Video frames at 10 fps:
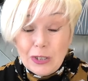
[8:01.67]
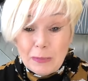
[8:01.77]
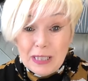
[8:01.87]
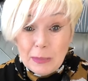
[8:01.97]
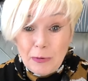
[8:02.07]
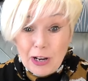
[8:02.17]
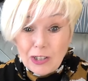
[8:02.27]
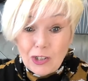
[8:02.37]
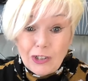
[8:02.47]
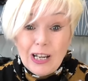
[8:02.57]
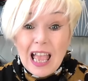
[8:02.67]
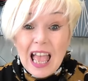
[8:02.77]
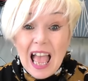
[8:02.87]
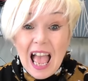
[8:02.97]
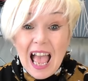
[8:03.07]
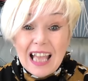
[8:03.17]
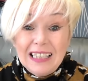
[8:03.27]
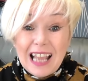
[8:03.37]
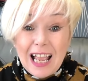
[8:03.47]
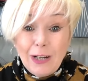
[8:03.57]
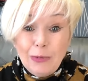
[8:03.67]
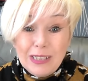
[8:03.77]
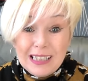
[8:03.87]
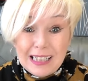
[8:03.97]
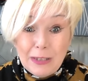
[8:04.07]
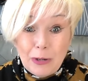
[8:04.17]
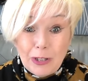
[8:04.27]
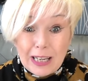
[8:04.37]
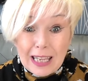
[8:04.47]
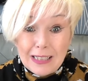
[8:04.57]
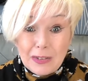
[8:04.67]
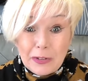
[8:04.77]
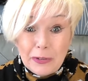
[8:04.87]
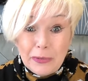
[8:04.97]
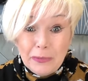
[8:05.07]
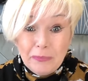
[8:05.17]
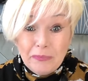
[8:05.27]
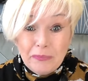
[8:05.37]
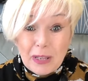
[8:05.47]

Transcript: you some inspiration, and I will see you all again soon.